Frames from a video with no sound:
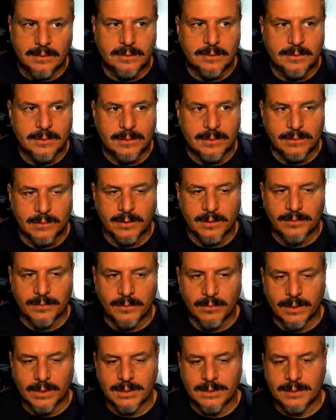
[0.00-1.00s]
So if you
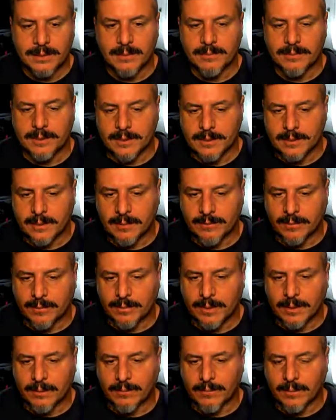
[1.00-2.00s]
want to set up the server
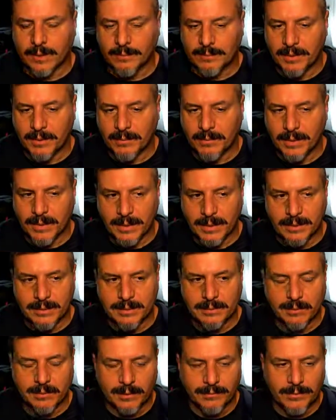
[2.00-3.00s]
part, what I mean by that
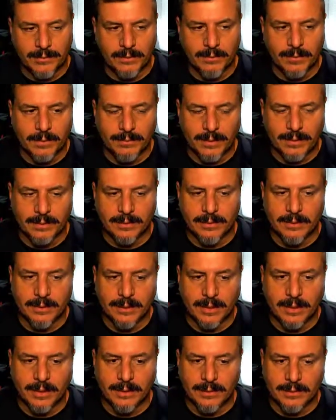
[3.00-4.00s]
is where if you want to be able to
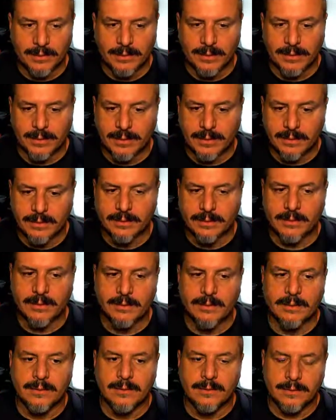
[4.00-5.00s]
dial
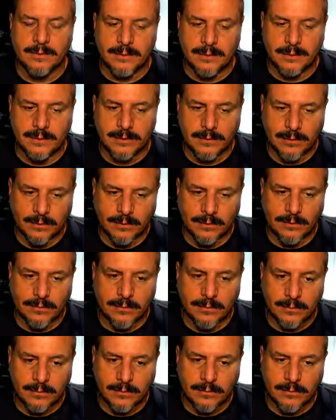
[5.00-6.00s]
in to your
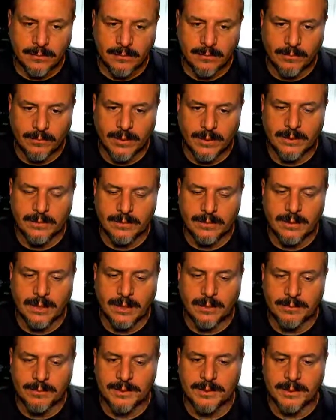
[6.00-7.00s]
Windows
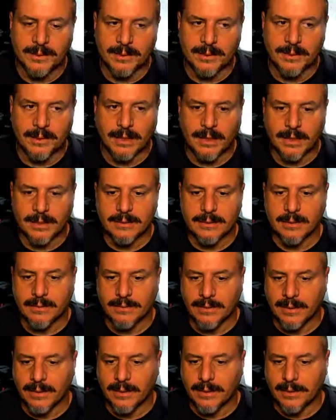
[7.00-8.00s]
10 machine, it has to
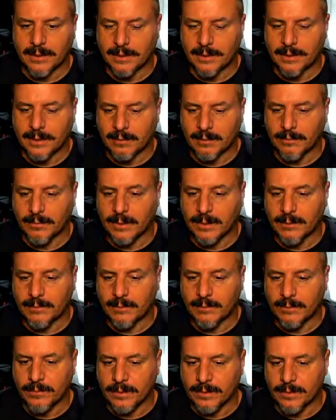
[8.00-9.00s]
be anything but
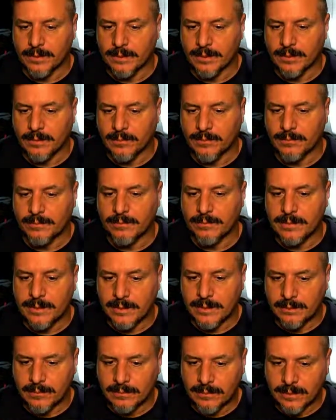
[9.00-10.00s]
Windows Home.
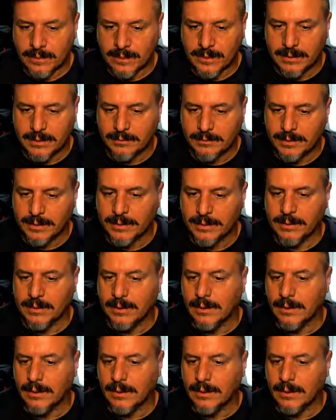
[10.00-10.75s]
So it needs to be